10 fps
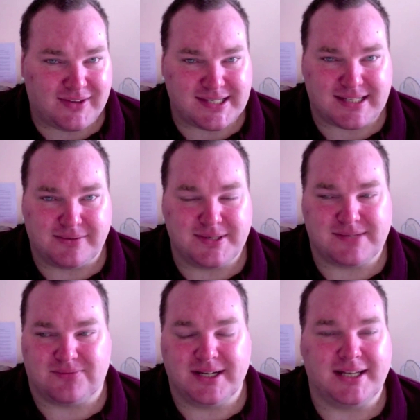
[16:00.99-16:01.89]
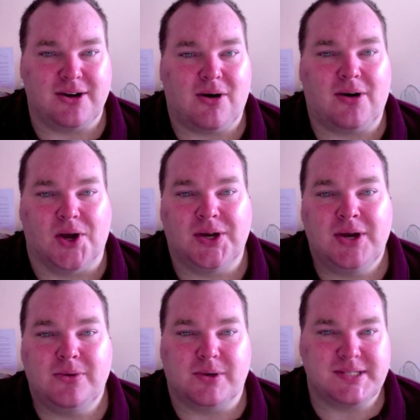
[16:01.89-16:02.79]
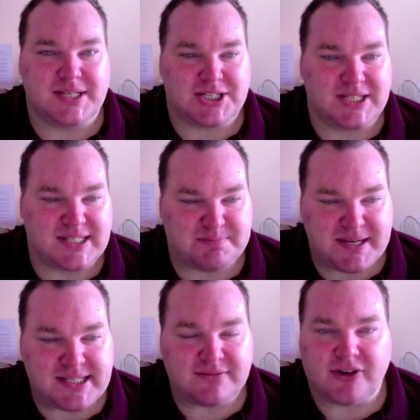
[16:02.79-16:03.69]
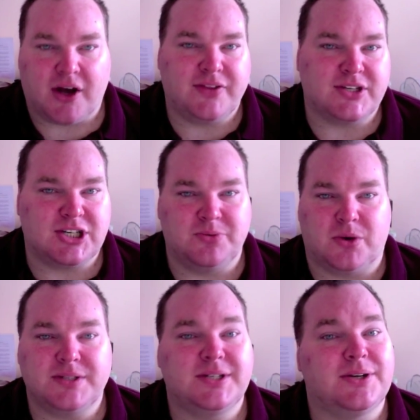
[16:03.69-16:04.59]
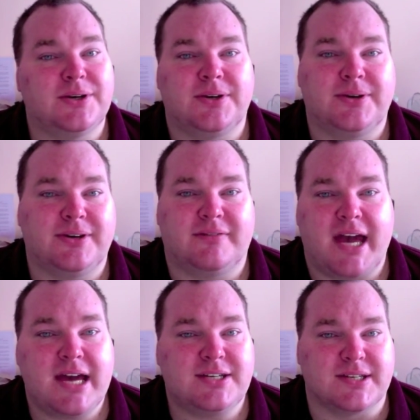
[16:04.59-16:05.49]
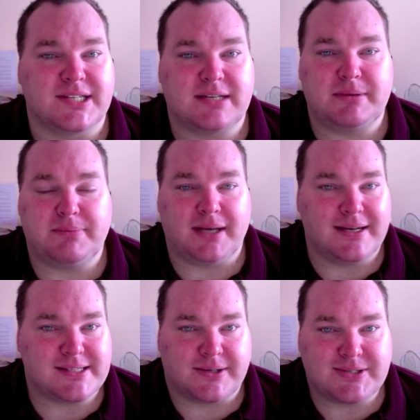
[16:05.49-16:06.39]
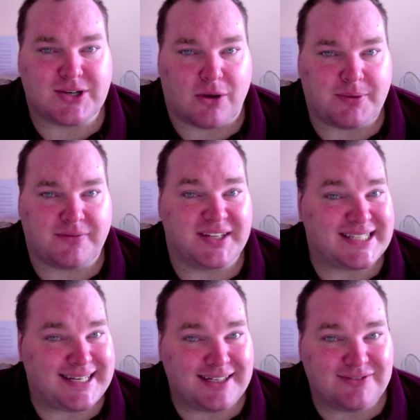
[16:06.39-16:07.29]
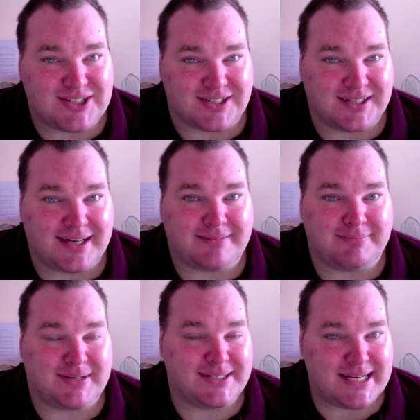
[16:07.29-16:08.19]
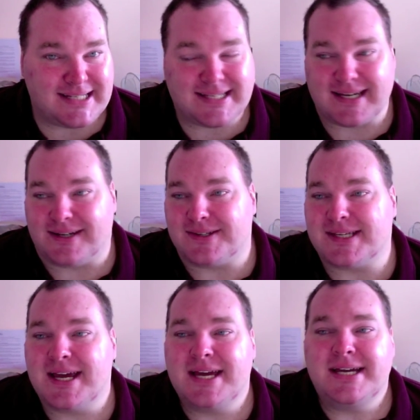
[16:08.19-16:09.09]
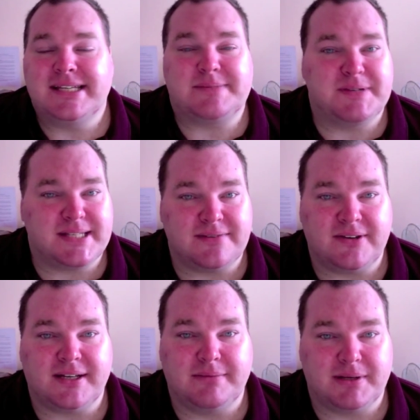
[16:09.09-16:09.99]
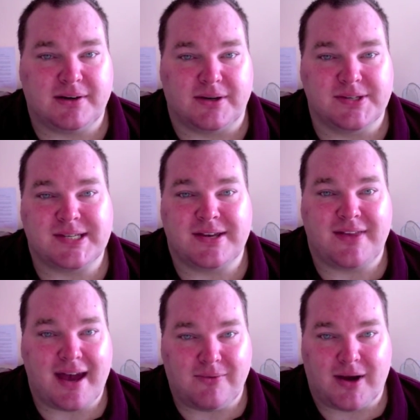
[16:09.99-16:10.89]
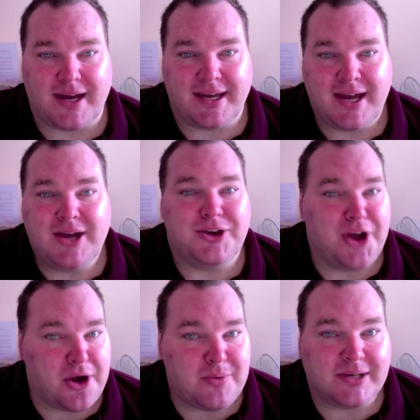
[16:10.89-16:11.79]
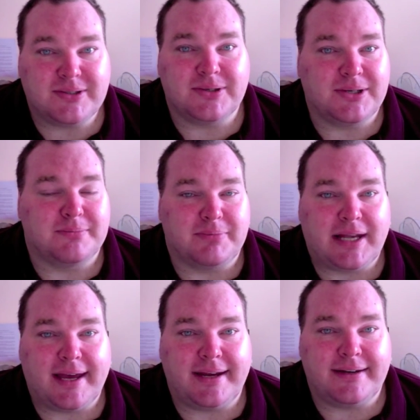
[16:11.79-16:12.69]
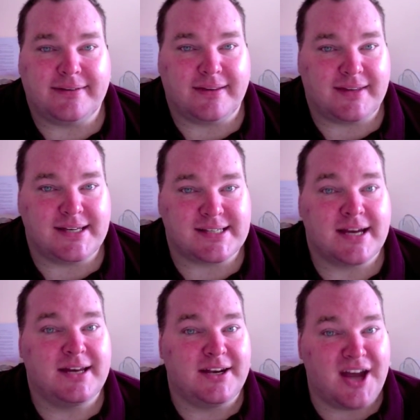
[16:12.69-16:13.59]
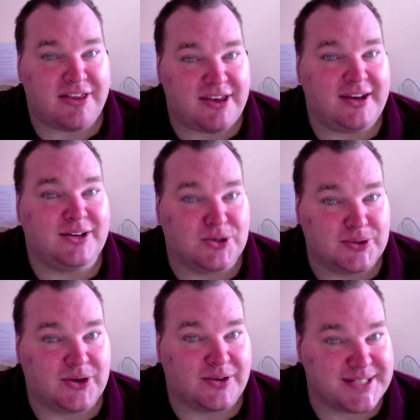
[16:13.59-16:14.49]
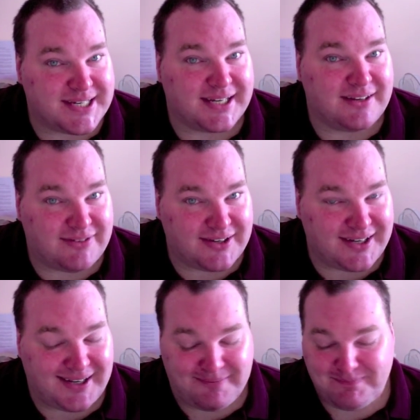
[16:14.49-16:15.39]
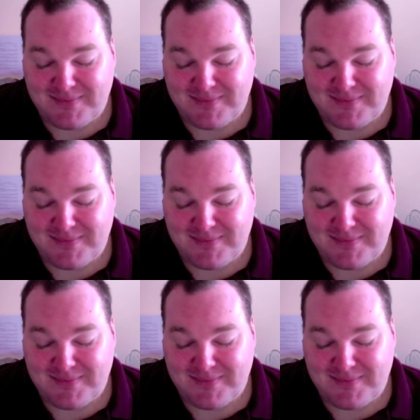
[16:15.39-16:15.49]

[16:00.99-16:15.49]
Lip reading: this that was really odd was that she specified that she wanted her urn of ashes to be placed on top of the television at my dad's house, specifically because that way no one could complain that there's nothing good on TV.